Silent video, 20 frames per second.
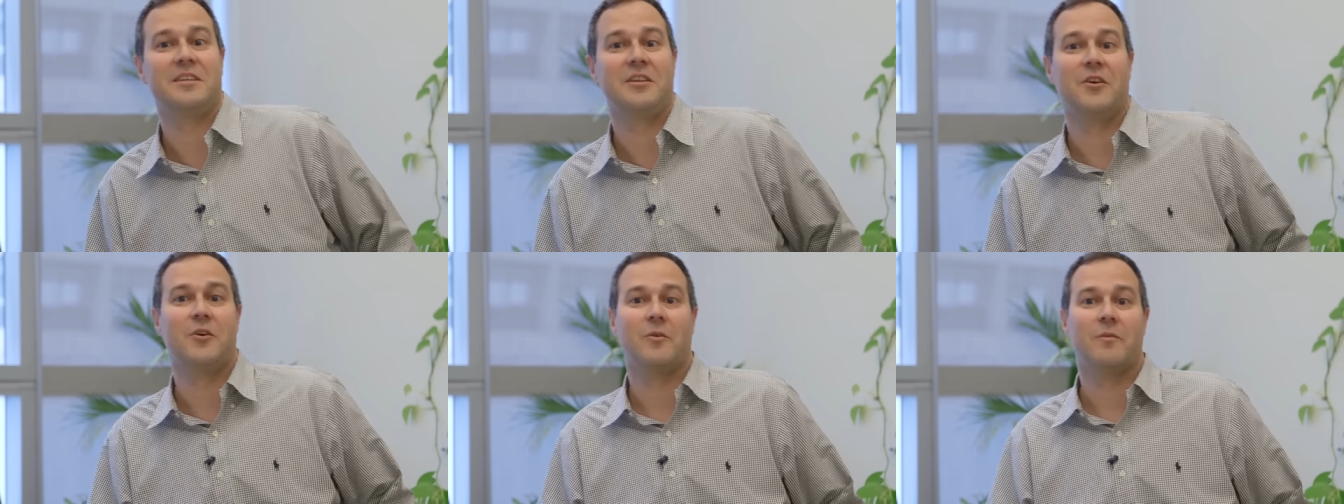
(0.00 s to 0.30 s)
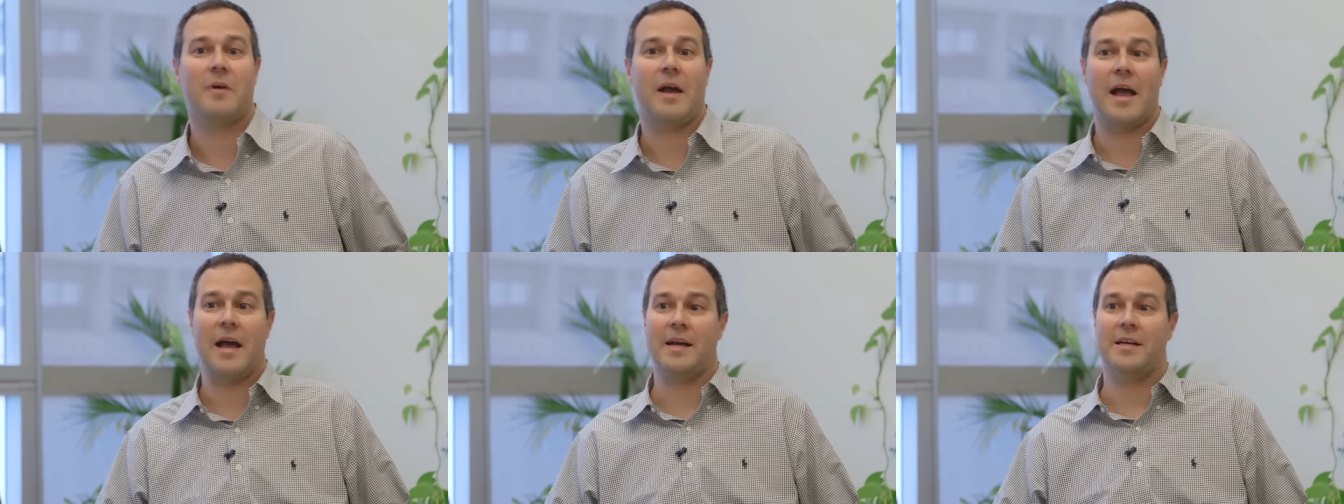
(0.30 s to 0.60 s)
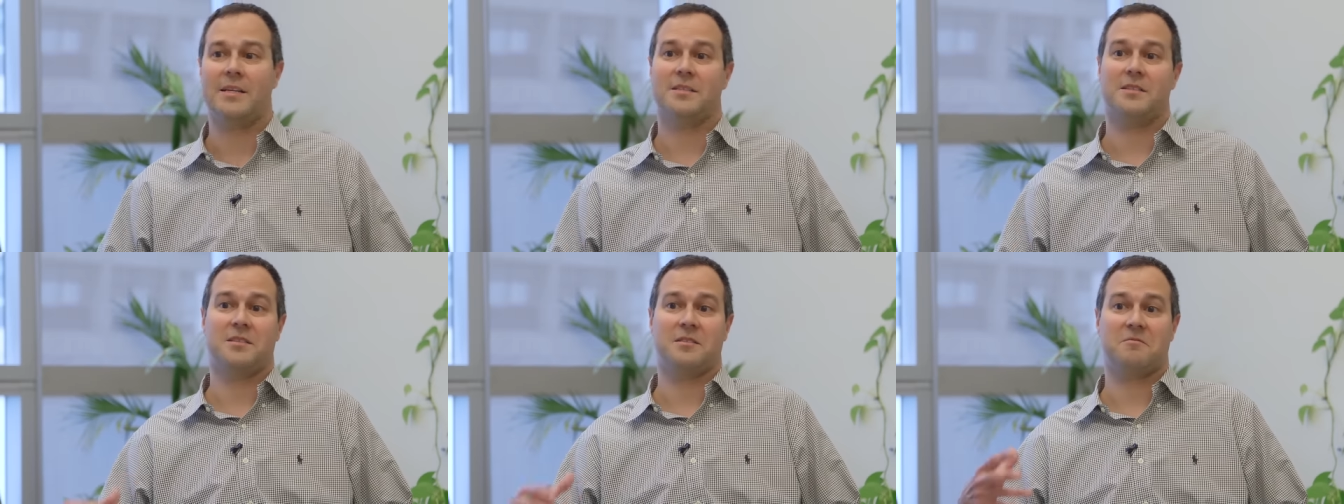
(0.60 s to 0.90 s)
you know,
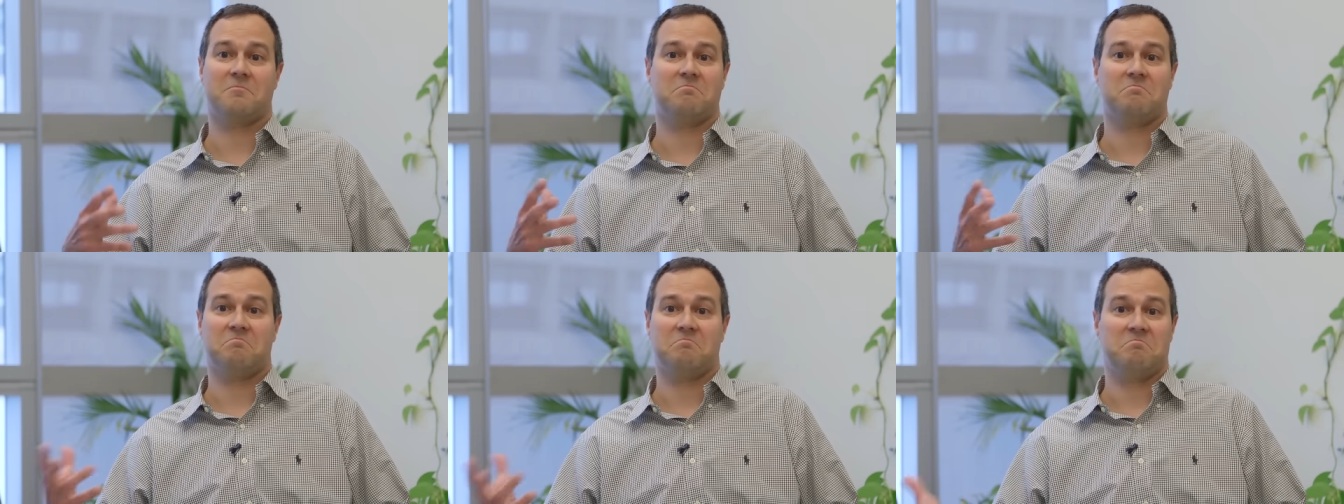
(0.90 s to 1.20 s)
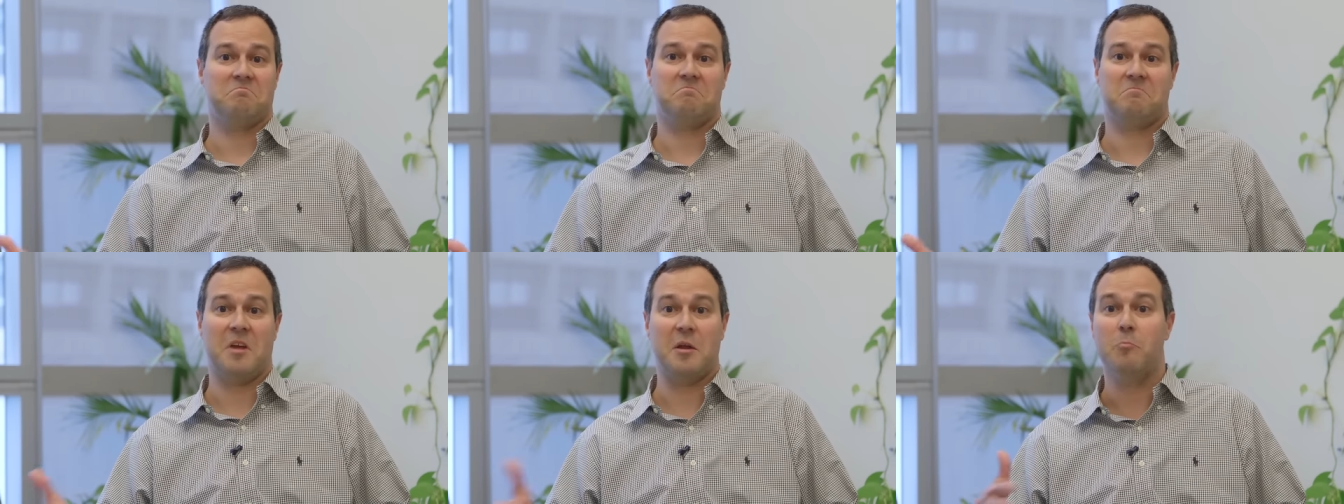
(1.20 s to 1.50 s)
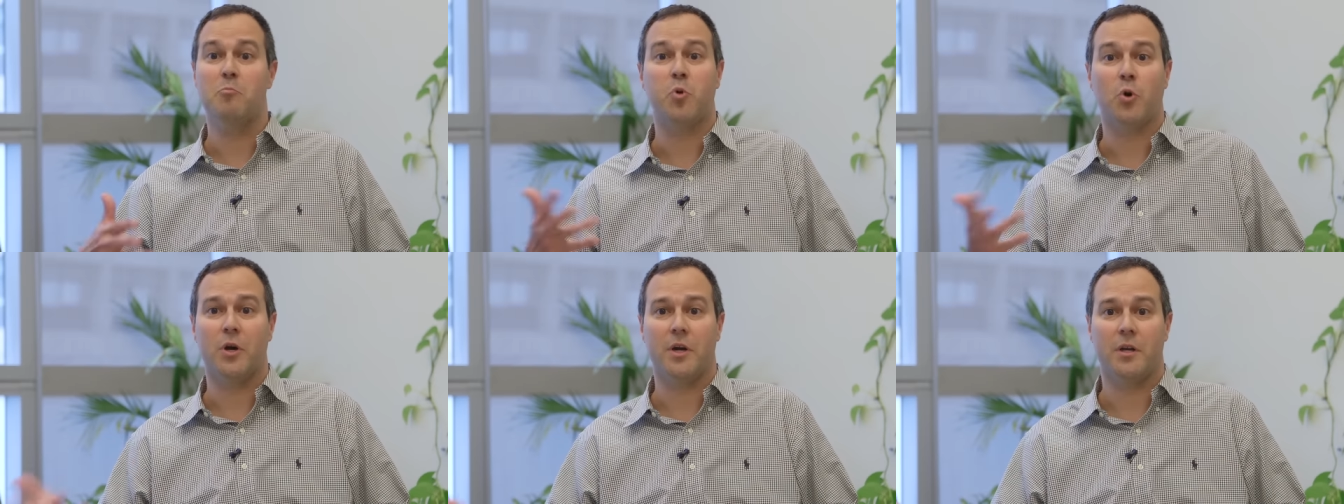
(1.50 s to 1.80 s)
has
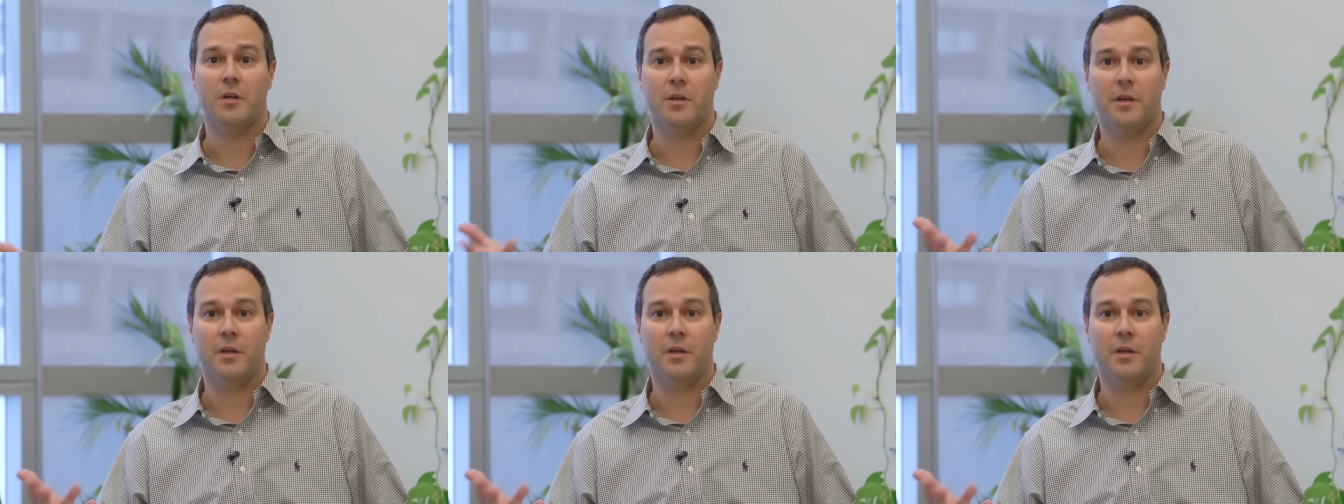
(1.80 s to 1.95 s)
input.